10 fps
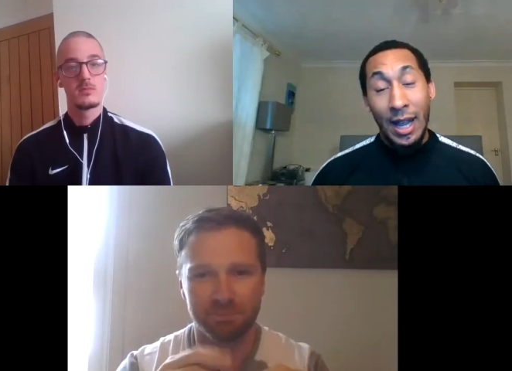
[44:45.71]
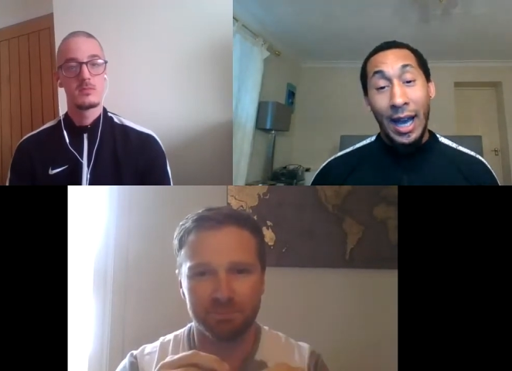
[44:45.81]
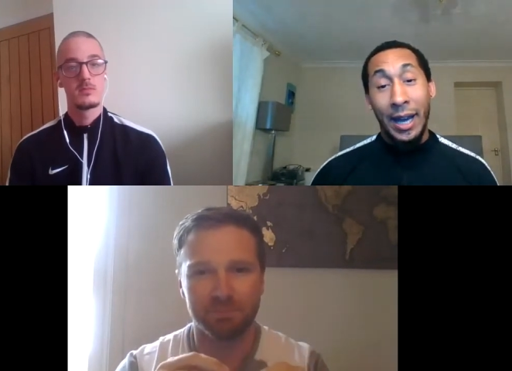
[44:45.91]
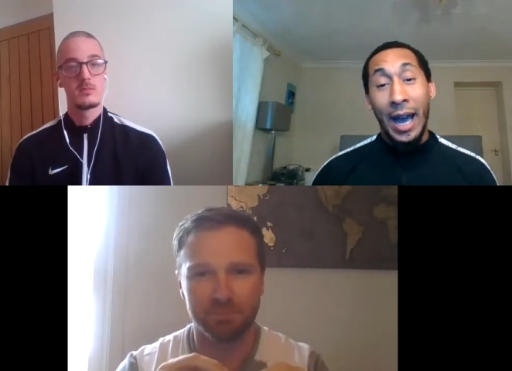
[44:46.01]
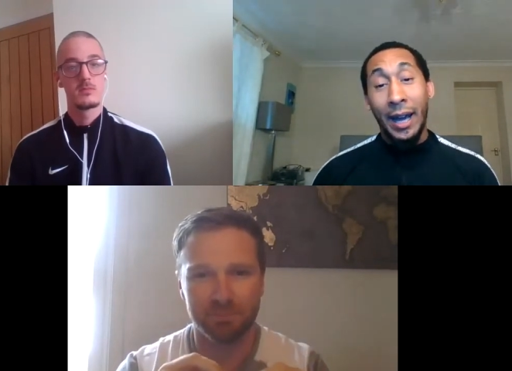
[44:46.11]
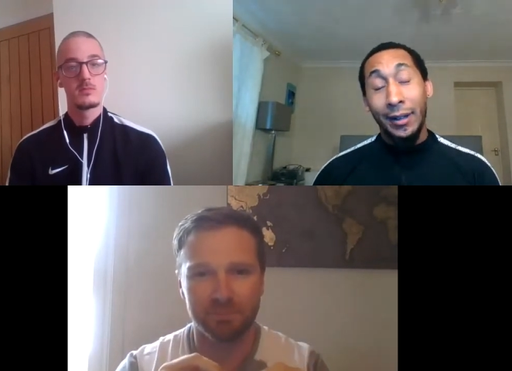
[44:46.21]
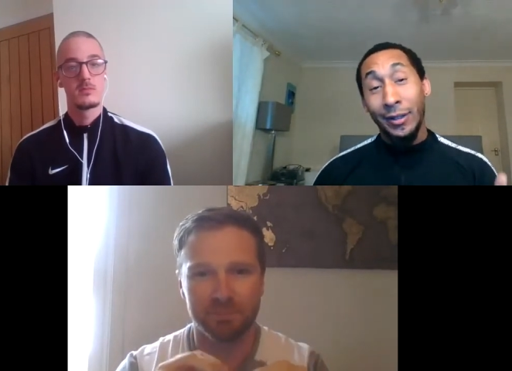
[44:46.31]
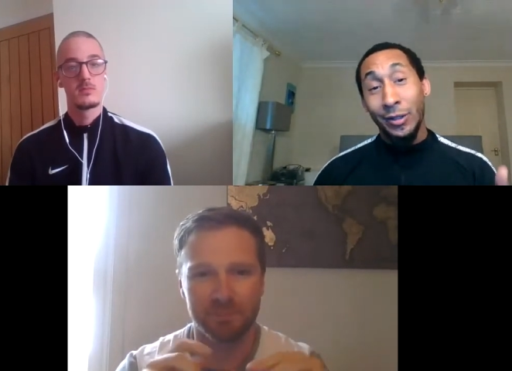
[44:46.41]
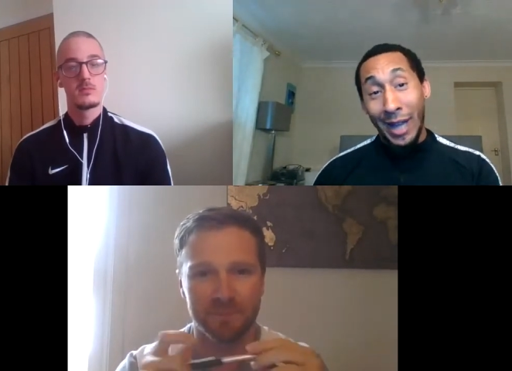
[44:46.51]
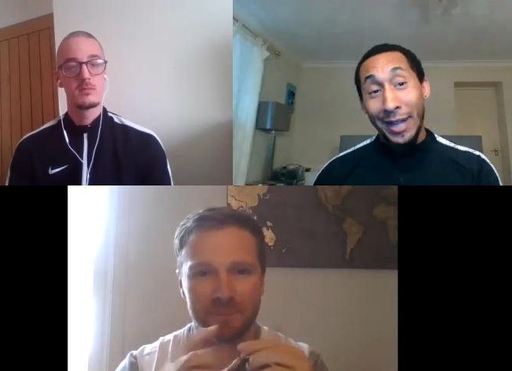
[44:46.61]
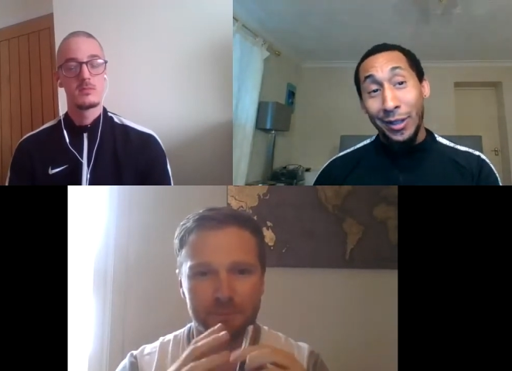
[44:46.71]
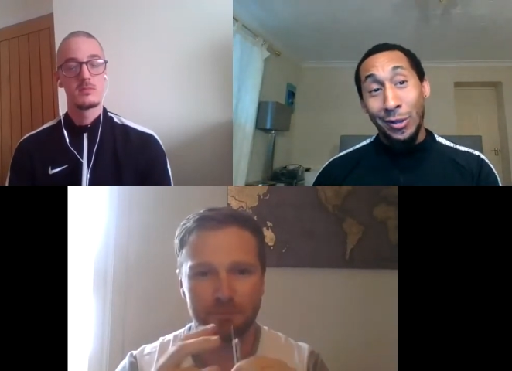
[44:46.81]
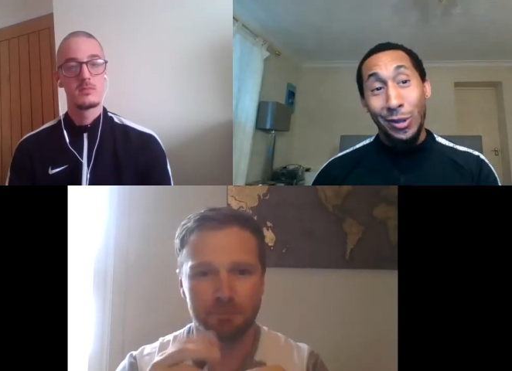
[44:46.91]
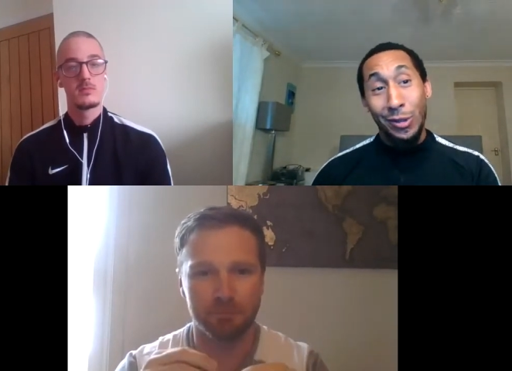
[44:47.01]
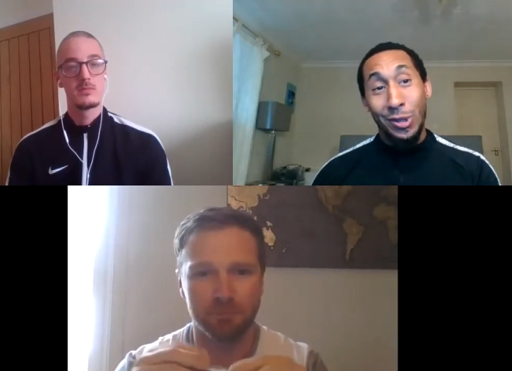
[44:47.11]
Speaker 1: And I, like you
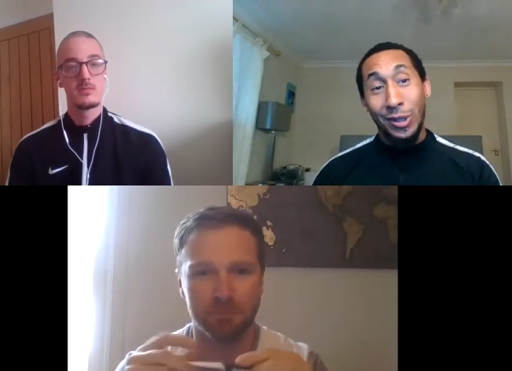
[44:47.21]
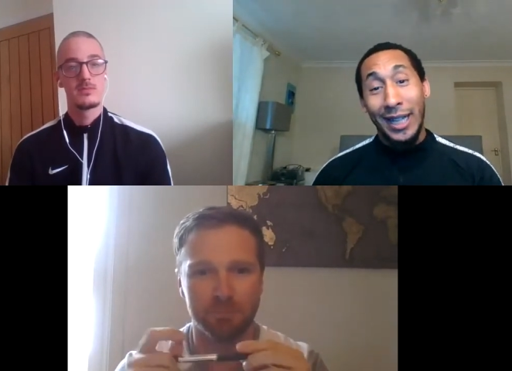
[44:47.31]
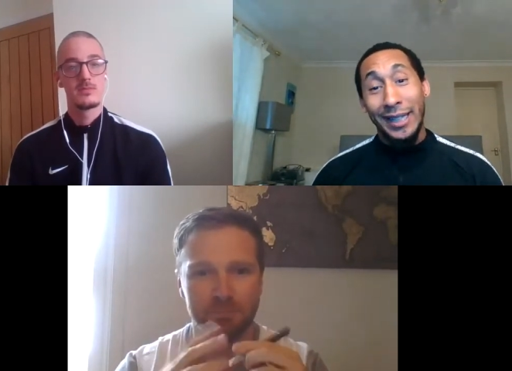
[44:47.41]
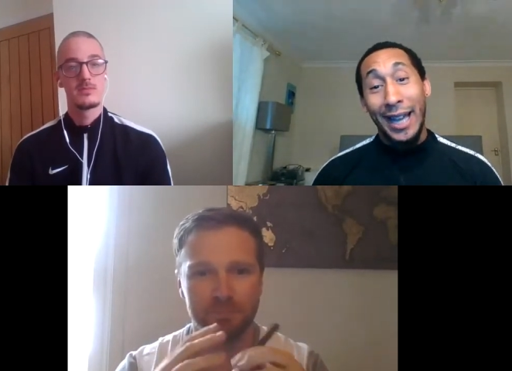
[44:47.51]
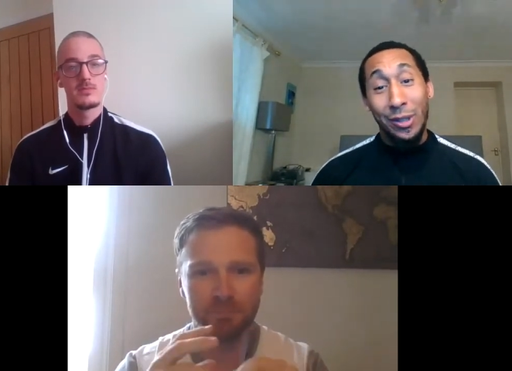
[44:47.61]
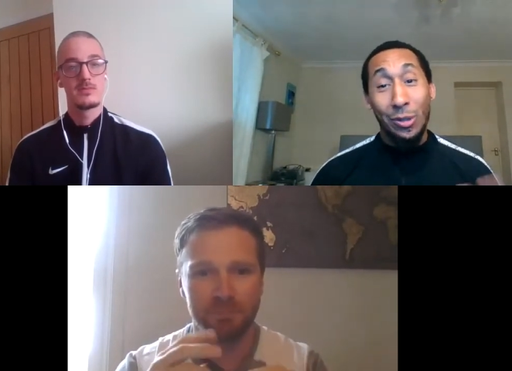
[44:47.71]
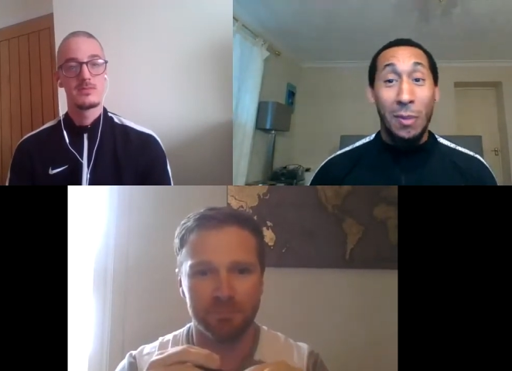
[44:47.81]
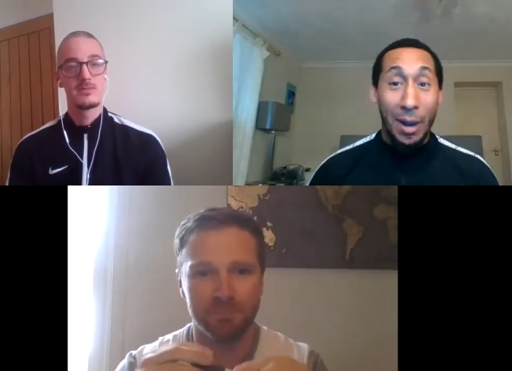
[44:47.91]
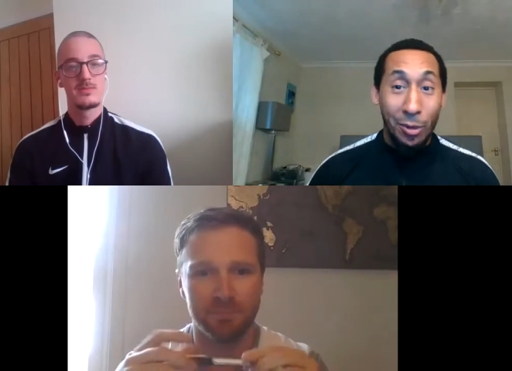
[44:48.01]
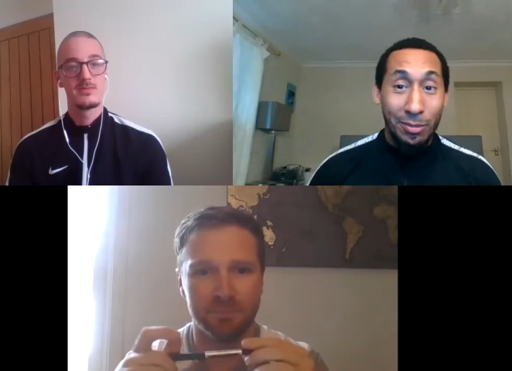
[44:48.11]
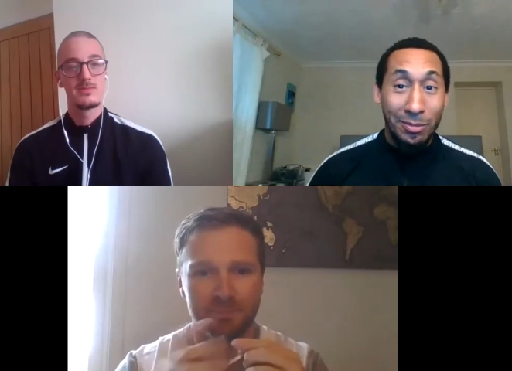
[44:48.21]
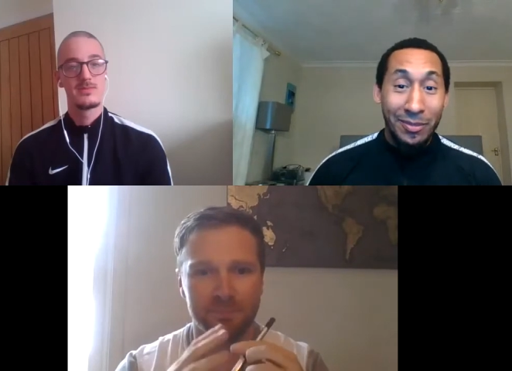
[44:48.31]
use your dad, I use my mum.